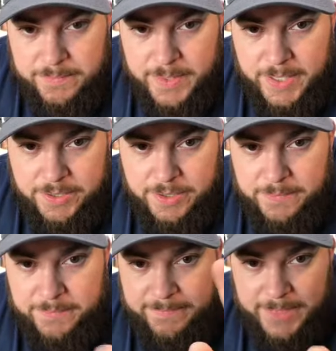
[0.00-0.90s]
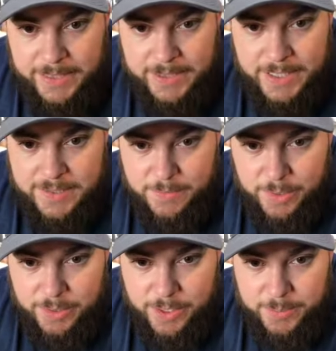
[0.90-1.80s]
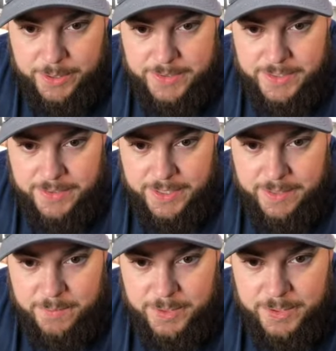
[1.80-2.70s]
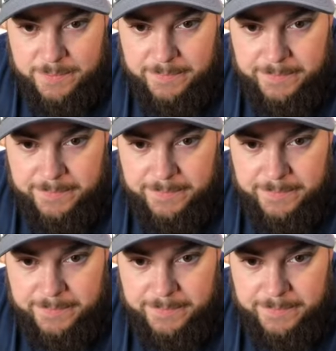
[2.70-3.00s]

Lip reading: How you doing? Hi, guys. I'm really up close on the camera here.